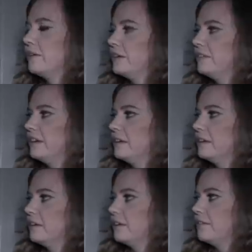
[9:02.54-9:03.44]
over
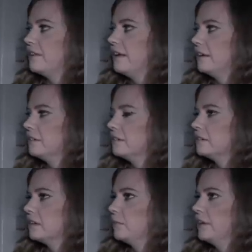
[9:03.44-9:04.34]
over there
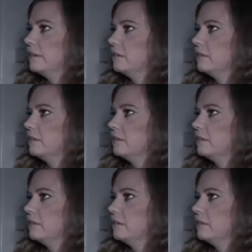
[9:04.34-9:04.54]
somewhere.